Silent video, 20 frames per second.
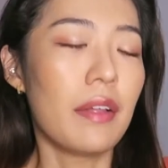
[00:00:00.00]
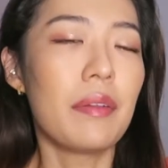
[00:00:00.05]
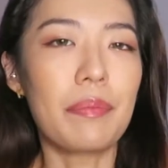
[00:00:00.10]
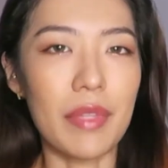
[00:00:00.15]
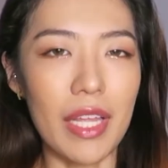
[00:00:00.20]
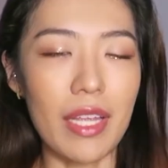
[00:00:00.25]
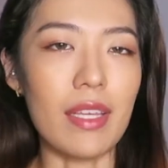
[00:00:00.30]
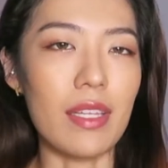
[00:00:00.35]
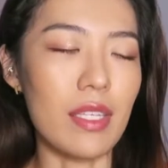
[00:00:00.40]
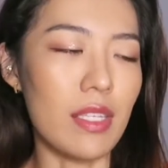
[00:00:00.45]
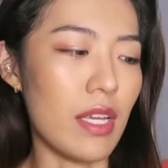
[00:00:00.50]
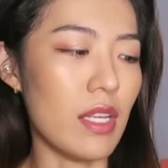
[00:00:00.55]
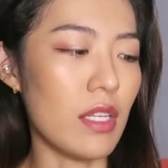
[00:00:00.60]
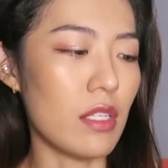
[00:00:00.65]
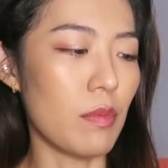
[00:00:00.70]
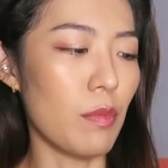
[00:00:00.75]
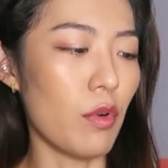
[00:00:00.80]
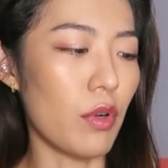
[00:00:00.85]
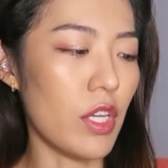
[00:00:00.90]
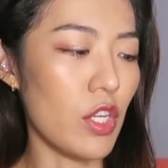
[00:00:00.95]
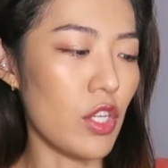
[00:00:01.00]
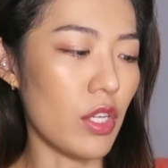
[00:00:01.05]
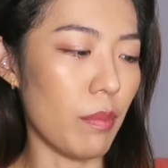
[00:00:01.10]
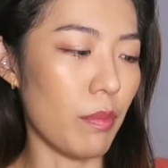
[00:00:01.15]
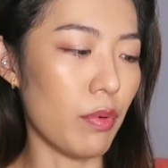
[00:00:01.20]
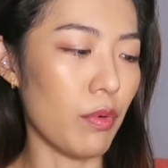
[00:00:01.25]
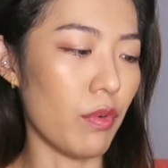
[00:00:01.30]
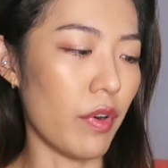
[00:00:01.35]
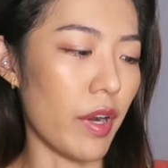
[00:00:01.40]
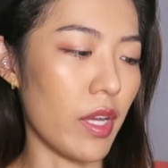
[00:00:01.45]
like it says smoky
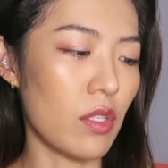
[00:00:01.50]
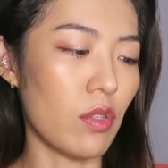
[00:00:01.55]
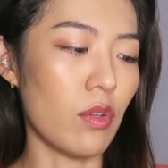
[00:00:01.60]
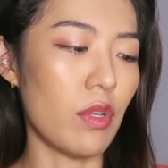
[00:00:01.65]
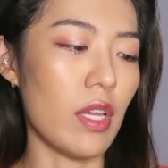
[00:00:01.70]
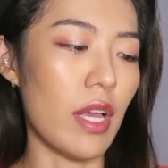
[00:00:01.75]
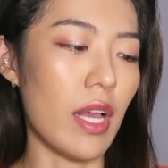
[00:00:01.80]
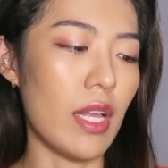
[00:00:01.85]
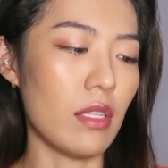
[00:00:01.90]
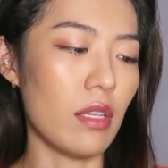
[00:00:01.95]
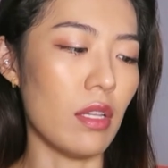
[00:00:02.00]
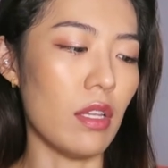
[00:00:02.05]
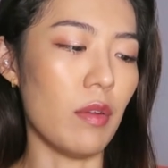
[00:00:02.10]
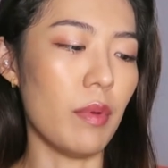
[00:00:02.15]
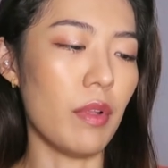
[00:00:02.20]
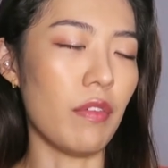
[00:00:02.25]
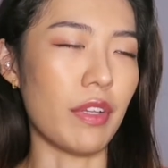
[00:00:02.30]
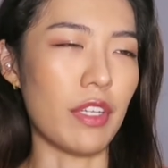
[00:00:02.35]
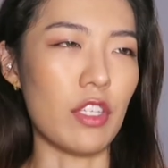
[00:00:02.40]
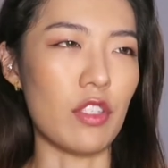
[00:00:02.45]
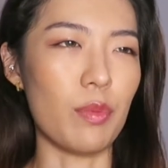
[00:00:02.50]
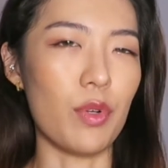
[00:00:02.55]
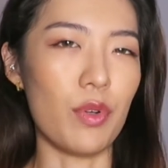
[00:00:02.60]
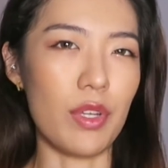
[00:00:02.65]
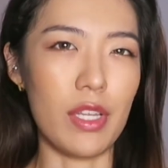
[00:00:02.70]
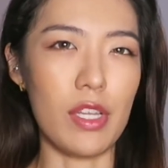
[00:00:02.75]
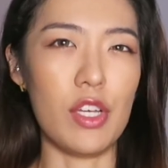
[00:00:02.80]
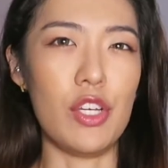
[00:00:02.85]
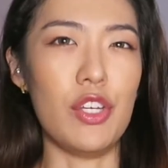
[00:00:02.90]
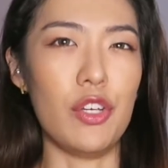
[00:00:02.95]
shampoo, right? So it has a little bit of like a
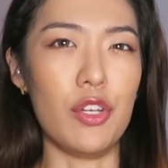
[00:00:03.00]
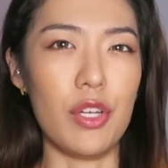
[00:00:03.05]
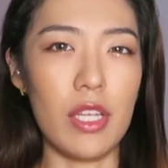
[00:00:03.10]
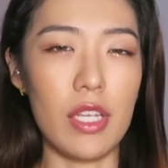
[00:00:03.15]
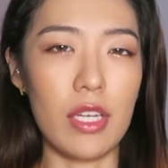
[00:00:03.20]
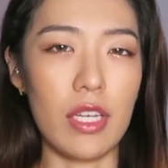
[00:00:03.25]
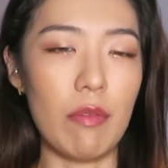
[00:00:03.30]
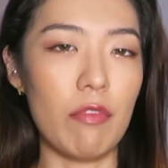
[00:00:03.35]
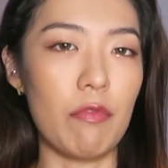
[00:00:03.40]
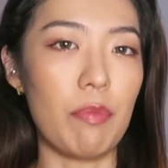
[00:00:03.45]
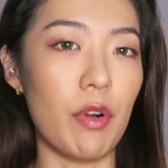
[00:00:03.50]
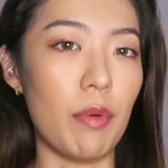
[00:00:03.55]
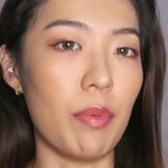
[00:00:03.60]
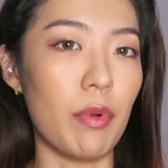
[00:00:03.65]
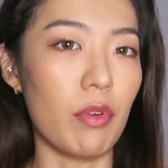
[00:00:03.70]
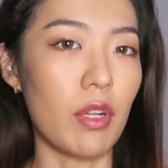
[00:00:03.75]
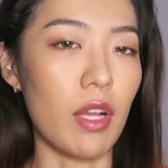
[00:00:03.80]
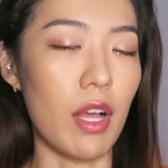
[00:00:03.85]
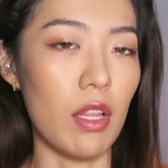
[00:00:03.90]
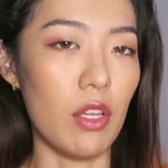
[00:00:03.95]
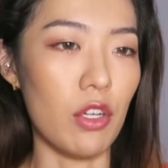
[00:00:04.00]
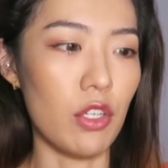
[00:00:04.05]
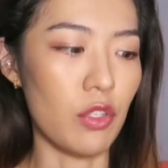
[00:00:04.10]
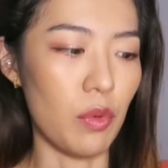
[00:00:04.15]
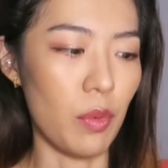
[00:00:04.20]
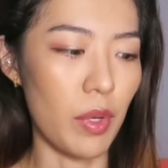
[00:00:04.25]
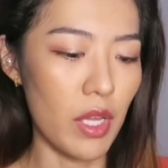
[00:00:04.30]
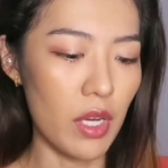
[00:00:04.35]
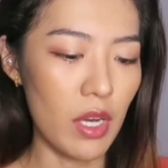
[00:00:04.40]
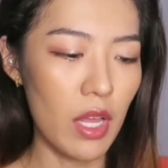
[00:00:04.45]
smoky, dirty type of purple color to
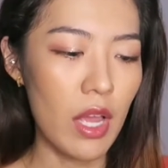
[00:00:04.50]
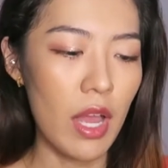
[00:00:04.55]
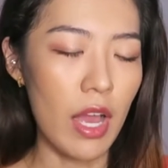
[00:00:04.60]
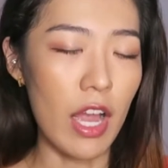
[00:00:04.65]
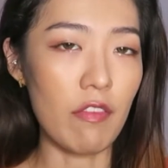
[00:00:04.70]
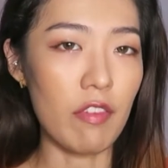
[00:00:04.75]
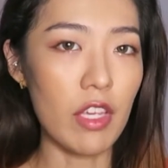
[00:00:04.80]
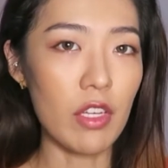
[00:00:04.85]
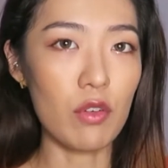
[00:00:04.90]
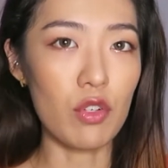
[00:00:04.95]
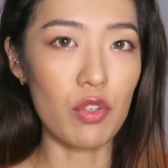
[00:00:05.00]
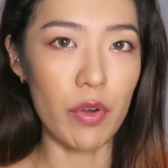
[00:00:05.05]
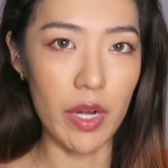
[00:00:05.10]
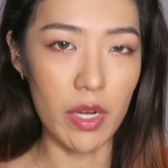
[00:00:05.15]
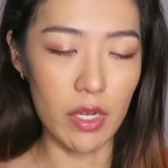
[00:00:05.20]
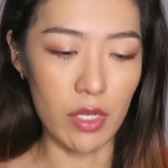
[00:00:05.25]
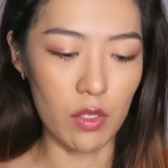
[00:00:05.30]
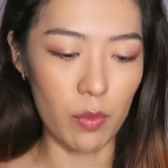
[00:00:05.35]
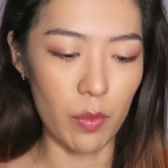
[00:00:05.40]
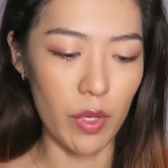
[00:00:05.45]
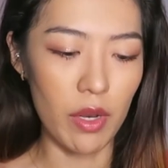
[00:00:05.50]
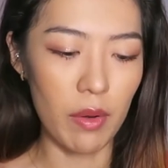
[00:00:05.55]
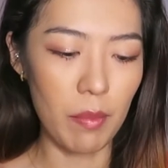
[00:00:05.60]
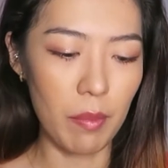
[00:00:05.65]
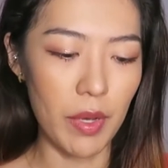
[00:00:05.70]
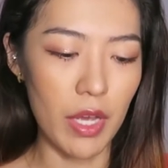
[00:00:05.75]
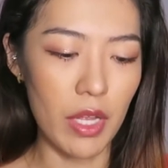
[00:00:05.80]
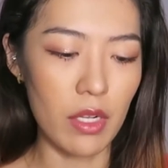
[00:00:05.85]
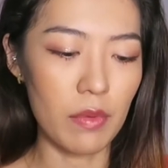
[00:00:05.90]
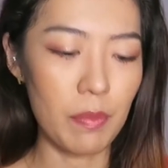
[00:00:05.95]
it. I've yet to try this one,
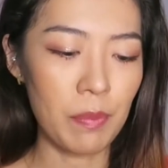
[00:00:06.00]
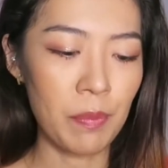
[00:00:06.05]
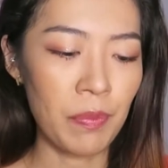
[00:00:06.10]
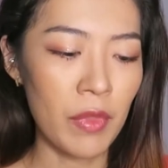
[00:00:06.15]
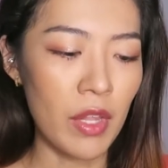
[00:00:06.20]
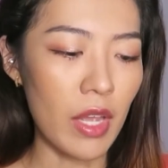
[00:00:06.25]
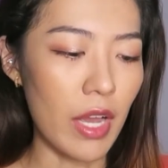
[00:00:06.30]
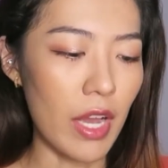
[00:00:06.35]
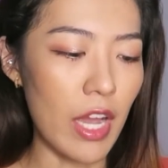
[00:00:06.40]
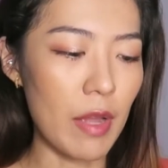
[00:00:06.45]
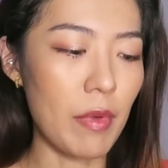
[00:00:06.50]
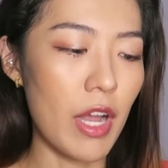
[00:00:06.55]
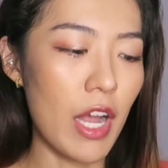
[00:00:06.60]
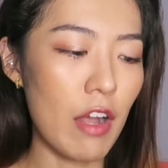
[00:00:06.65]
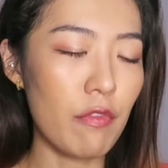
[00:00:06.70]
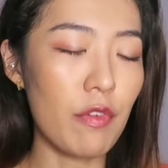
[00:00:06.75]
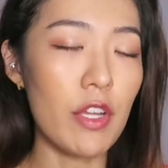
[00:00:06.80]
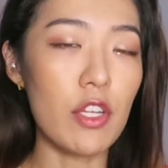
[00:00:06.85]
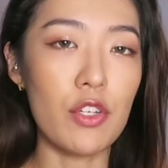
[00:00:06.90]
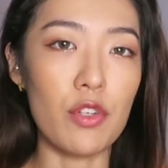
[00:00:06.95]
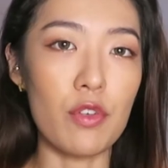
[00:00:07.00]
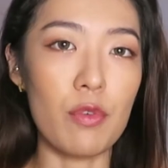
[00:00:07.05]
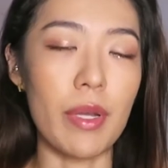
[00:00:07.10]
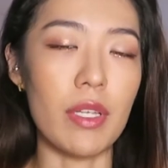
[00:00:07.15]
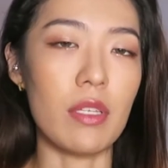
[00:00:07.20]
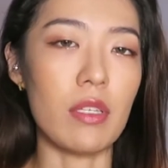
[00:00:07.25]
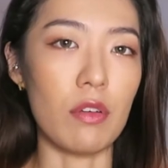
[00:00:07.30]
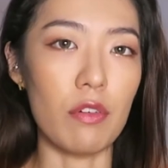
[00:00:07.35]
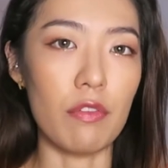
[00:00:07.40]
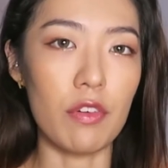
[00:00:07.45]
but I'm halfway through my
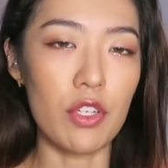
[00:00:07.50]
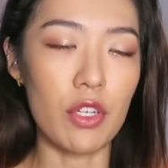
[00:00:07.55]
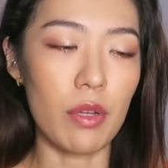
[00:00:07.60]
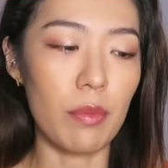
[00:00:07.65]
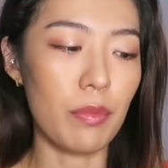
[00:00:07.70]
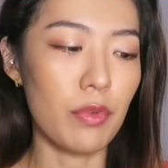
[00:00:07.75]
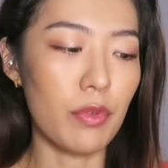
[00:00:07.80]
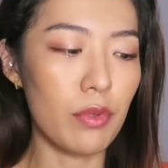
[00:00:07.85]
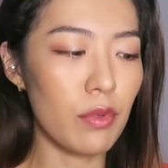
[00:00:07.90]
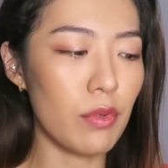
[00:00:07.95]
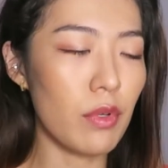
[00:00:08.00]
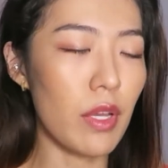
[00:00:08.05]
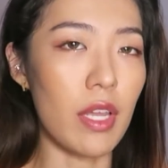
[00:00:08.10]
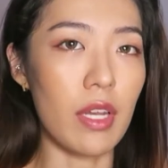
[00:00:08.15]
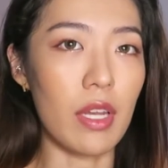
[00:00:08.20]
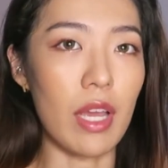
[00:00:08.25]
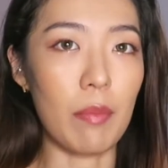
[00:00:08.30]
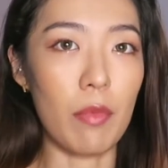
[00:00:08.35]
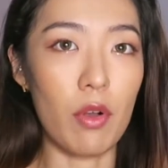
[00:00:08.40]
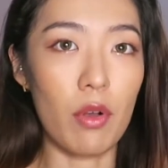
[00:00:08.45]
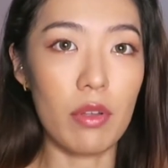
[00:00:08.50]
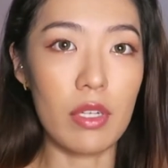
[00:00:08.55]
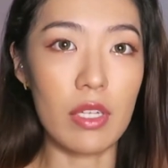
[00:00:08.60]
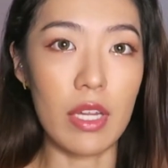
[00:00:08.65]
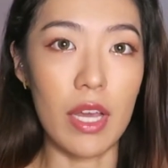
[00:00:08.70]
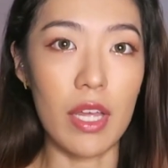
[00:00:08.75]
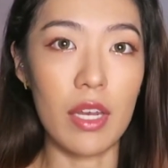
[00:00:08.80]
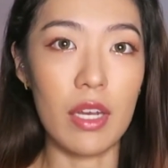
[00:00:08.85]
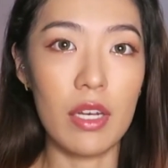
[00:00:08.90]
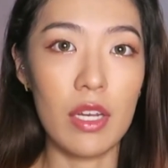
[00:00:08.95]
silver shampoo and I'm all
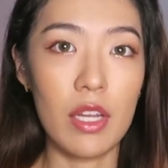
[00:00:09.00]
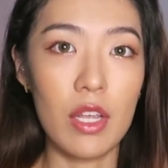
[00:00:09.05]
done